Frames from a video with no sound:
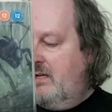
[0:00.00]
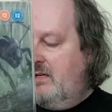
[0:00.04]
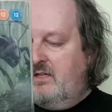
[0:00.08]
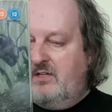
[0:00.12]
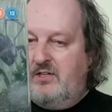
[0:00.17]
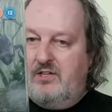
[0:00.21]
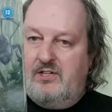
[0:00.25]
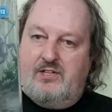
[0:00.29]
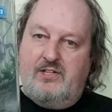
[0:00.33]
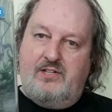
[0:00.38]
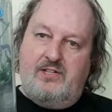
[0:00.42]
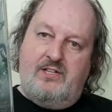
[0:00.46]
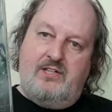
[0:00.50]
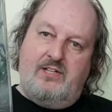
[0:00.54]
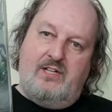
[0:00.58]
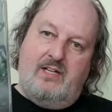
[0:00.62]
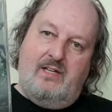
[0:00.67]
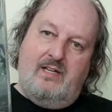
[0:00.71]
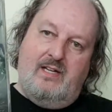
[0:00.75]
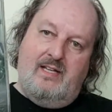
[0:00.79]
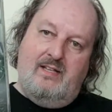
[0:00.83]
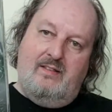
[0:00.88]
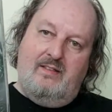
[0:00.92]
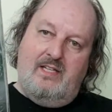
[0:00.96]
so
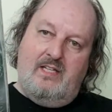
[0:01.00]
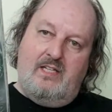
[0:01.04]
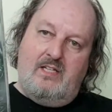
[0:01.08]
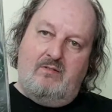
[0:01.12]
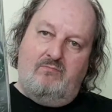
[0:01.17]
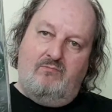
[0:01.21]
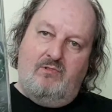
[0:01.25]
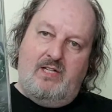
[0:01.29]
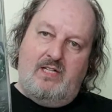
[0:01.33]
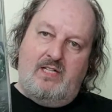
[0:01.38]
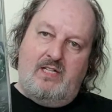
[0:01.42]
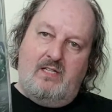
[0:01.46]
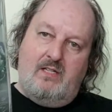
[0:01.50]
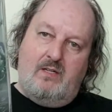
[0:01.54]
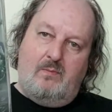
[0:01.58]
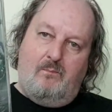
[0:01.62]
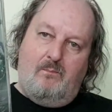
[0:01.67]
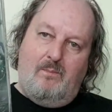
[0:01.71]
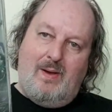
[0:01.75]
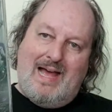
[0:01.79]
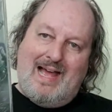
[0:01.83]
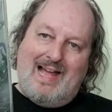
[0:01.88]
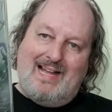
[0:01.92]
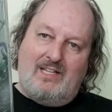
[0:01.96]
in this recent
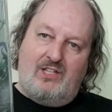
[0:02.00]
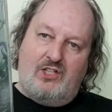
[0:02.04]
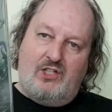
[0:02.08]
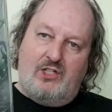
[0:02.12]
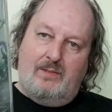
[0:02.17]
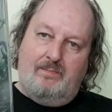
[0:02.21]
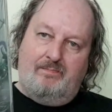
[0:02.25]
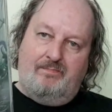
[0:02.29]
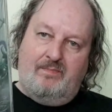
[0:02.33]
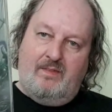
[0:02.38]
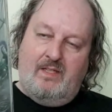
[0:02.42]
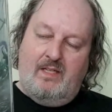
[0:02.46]
batch.